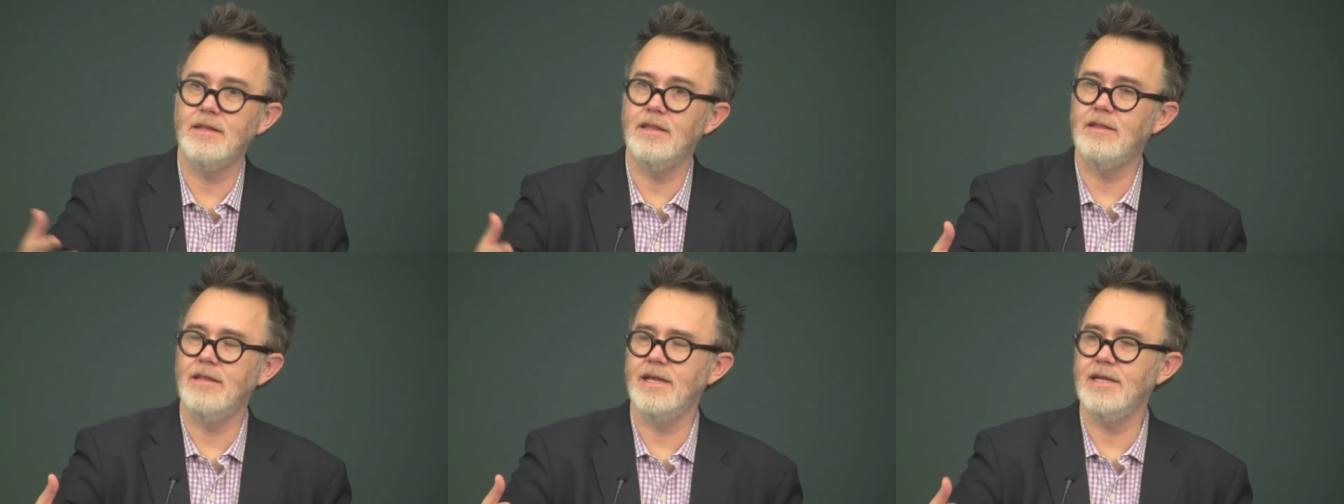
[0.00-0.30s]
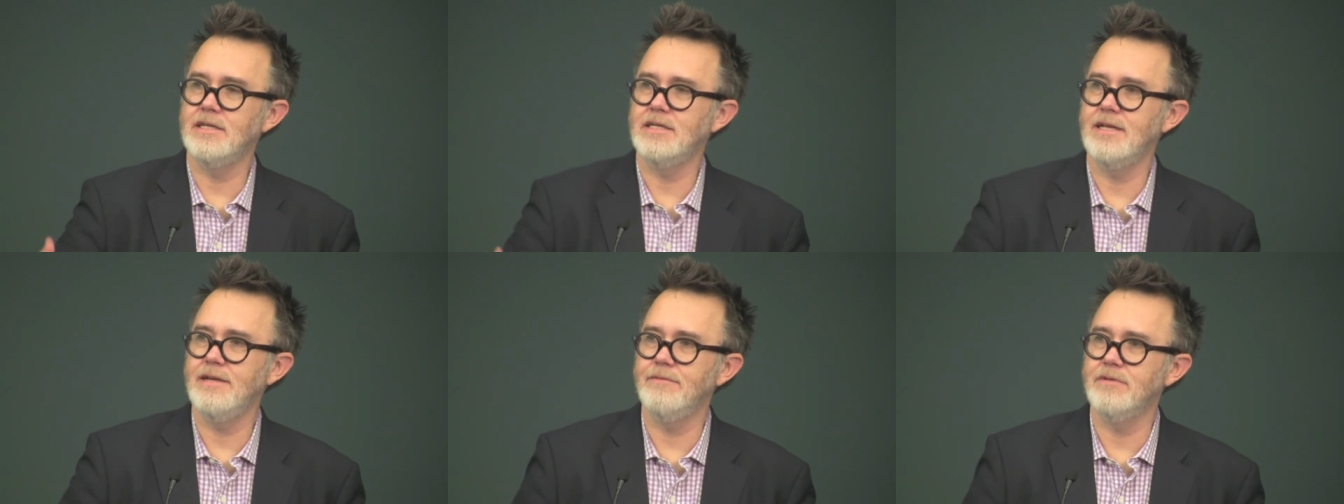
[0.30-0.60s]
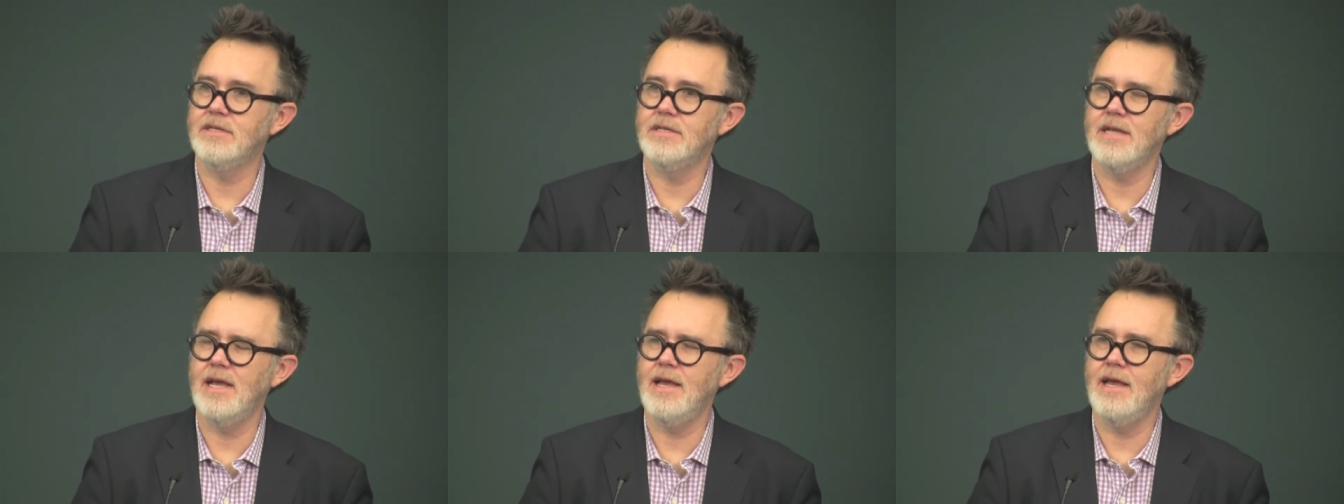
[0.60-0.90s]
to the things he
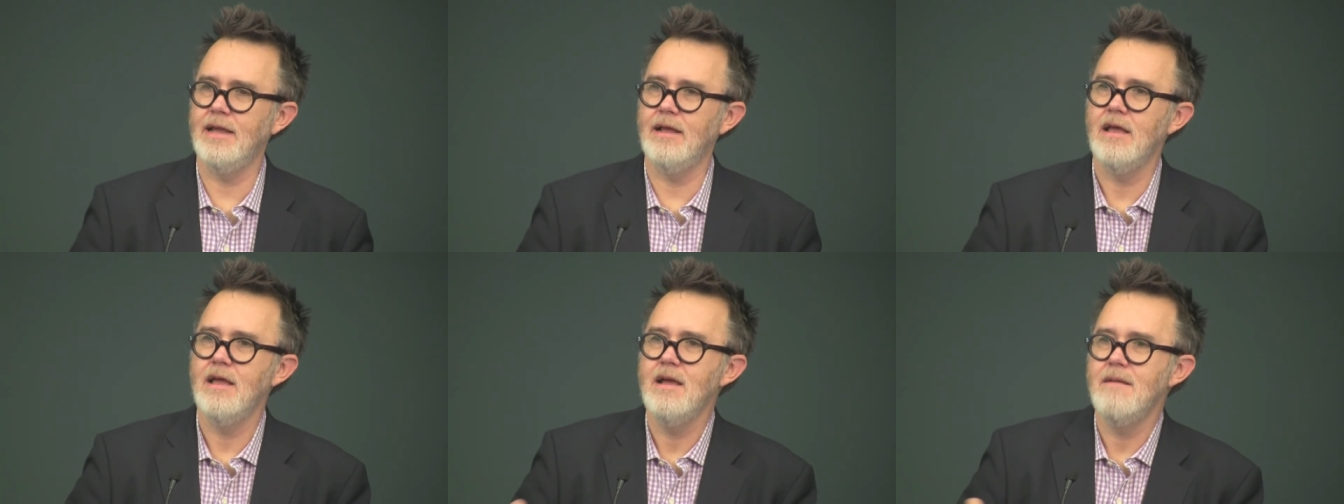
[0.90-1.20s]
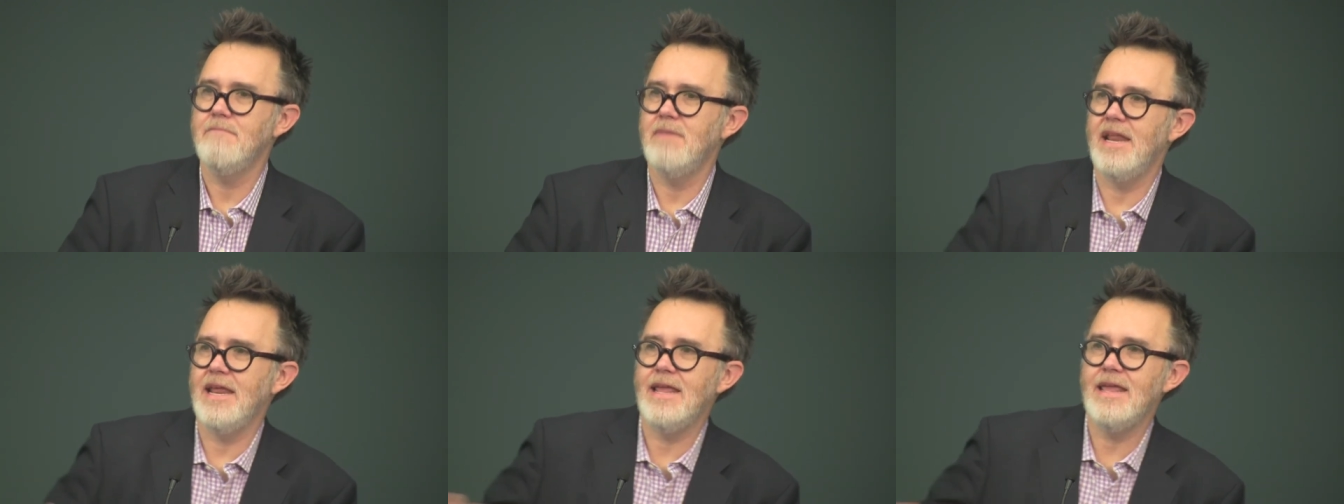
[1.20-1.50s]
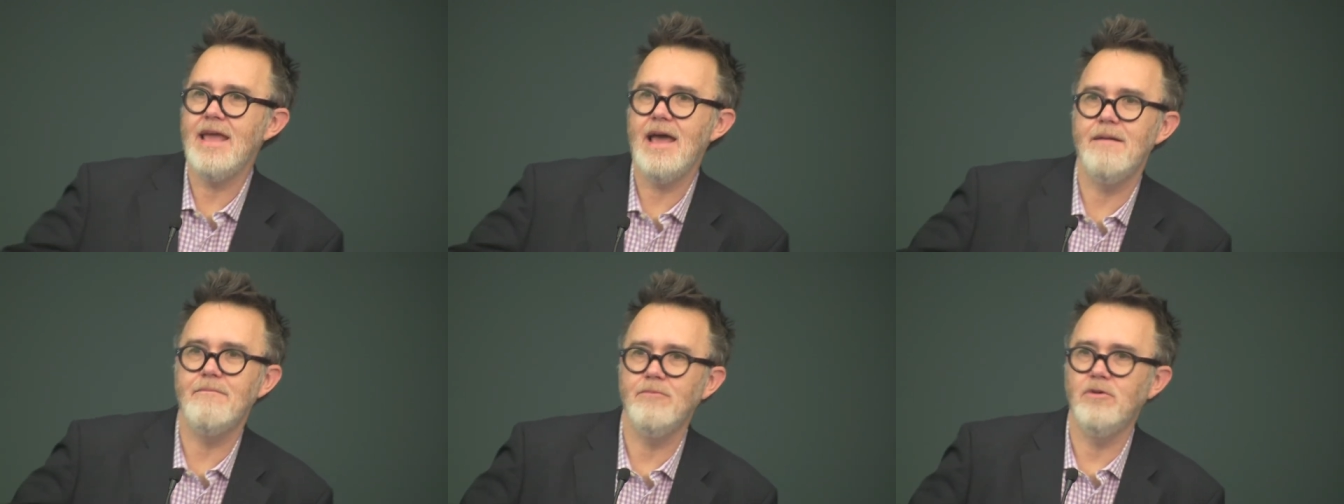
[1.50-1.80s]
was saying, but he
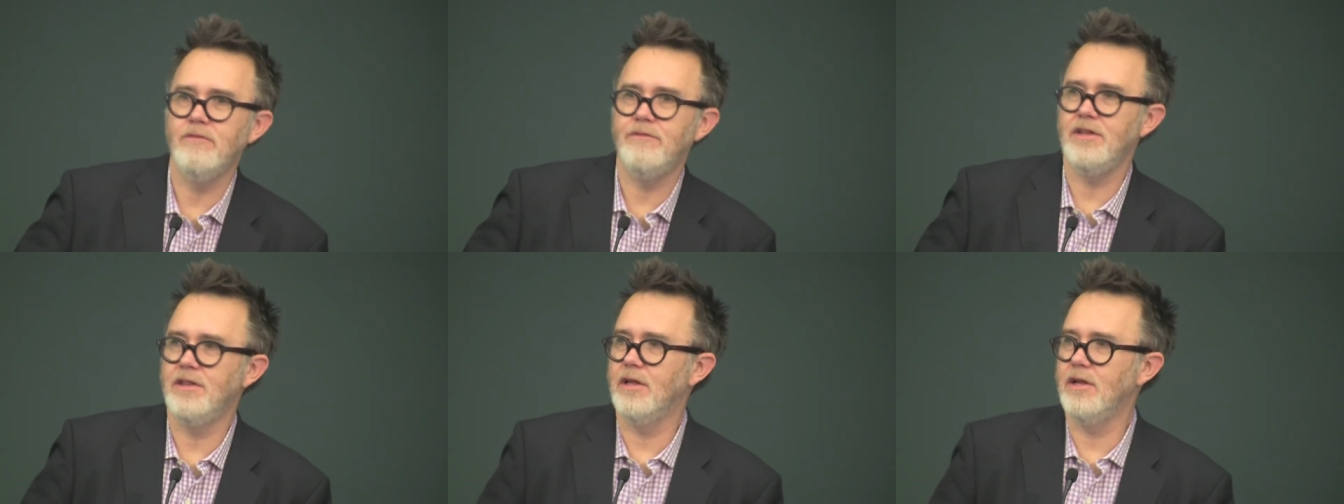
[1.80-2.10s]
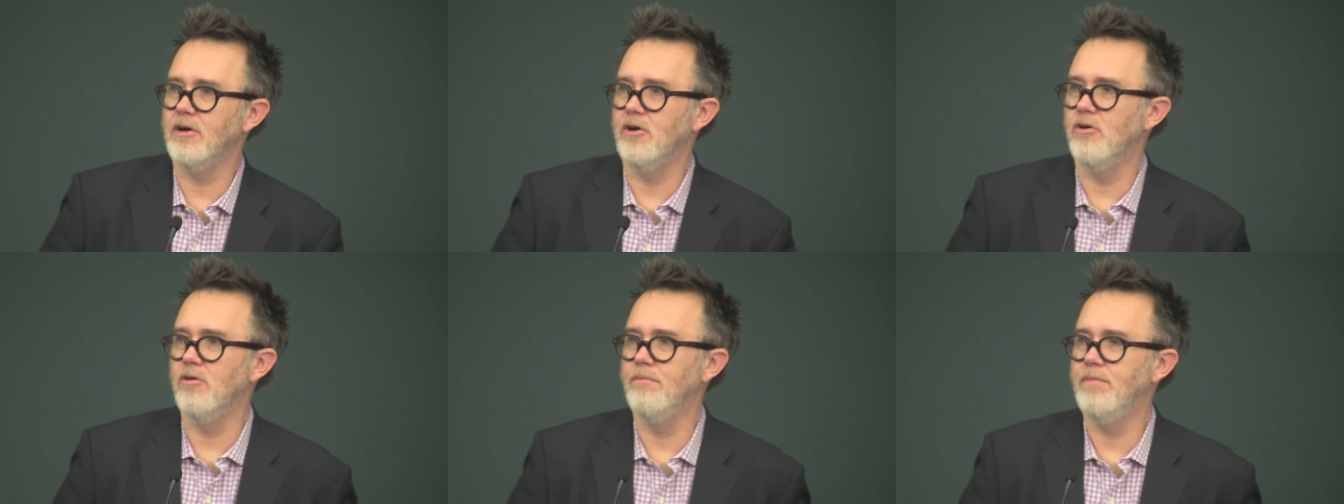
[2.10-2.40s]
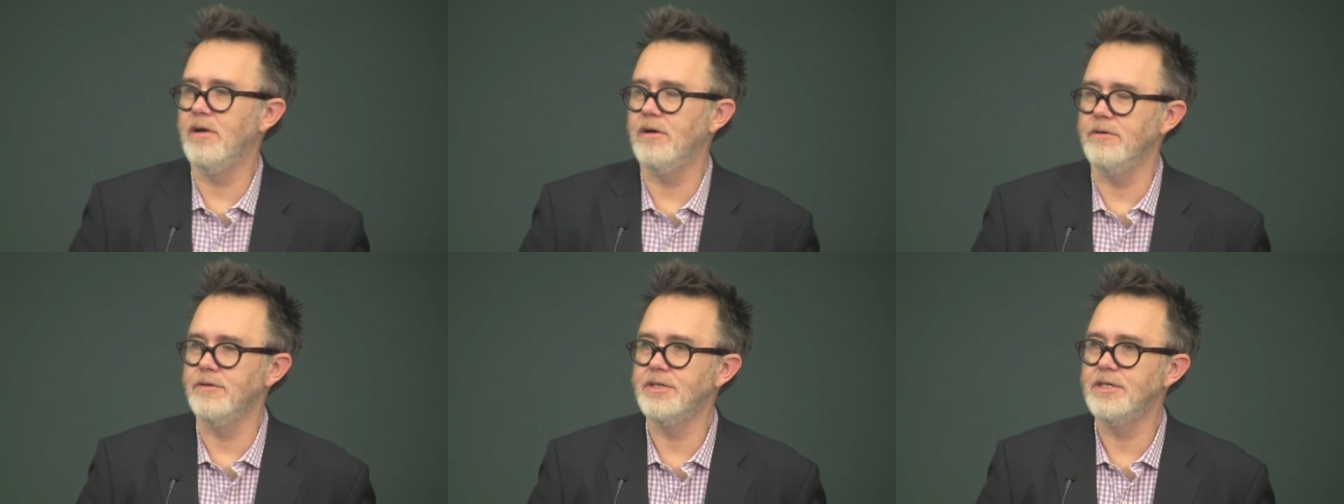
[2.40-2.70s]
kept moving the
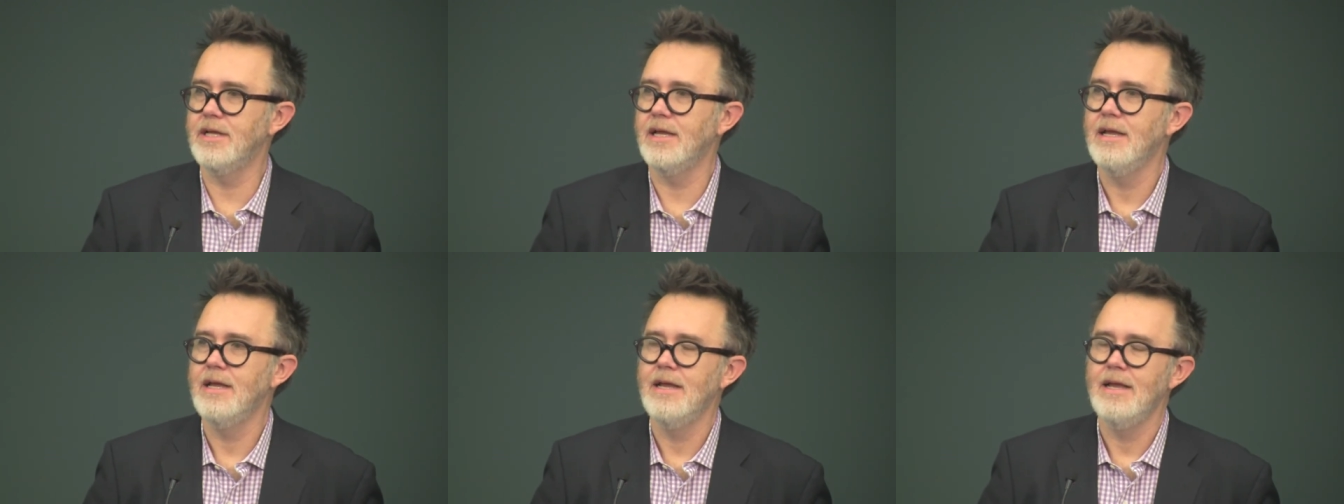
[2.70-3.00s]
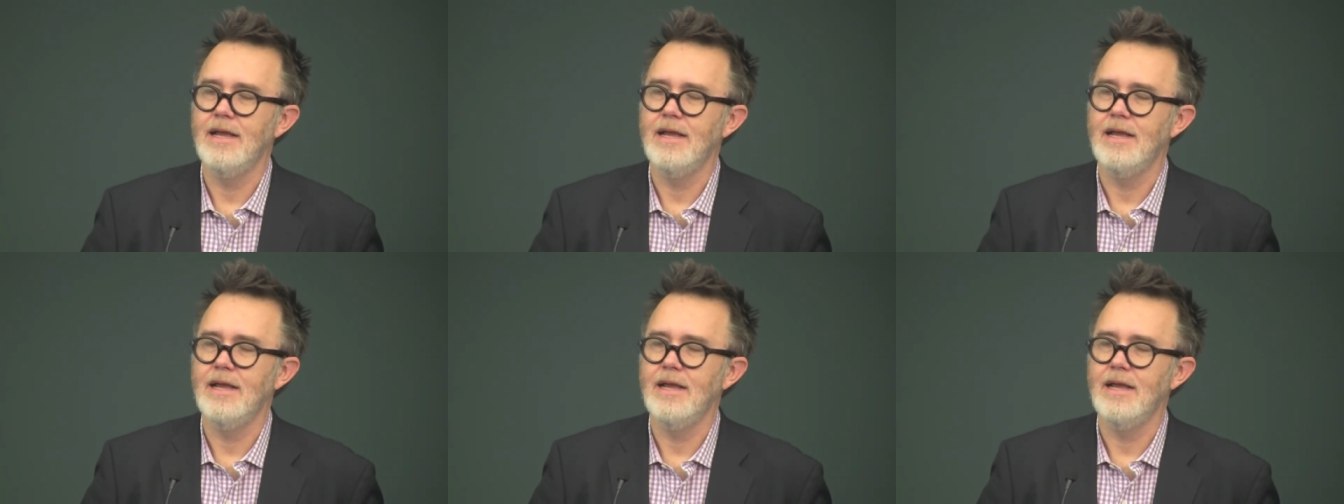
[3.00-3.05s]
goalpost.